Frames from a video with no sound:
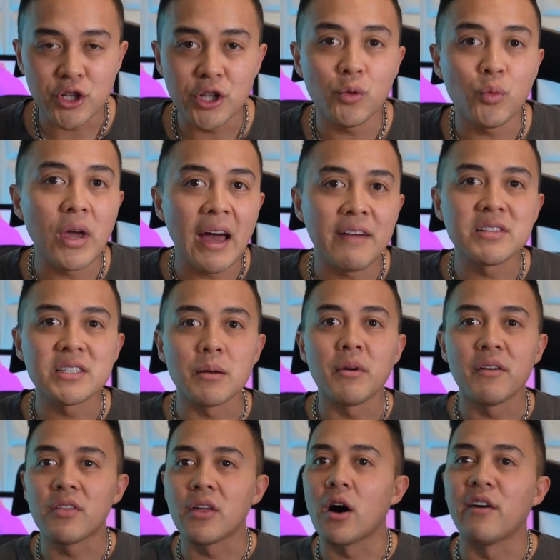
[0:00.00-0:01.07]
we have some
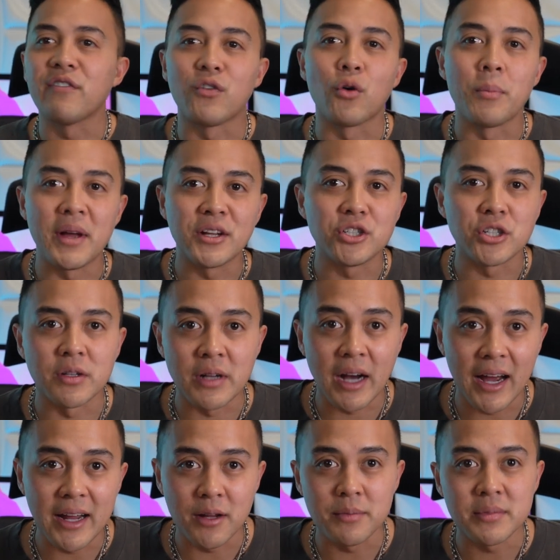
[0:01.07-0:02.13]
of the aforementioned
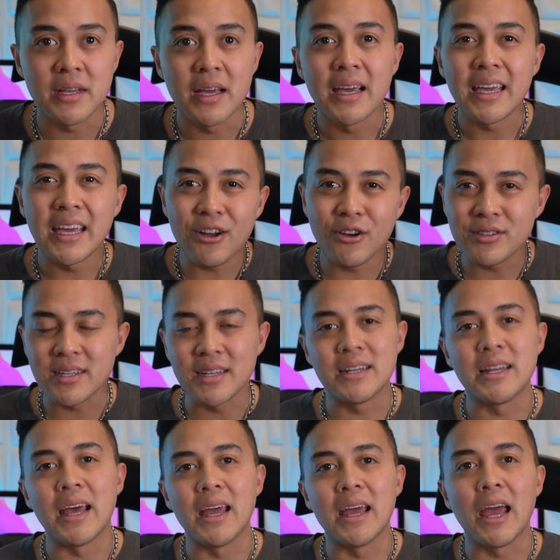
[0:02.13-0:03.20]
items here
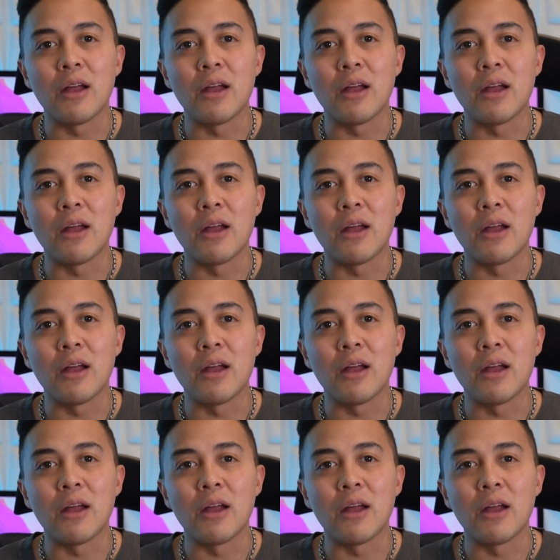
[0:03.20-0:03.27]
today,